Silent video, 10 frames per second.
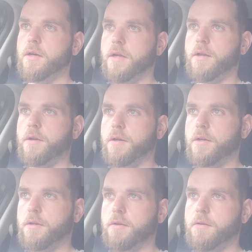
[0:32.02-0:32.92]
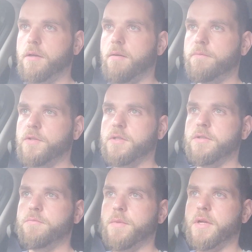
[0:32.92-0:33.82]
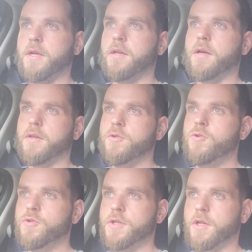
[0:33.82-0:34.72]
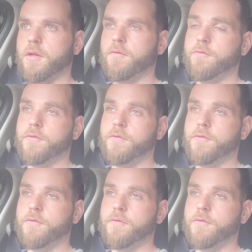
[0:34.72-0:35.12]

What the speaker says: a emphasis made on using,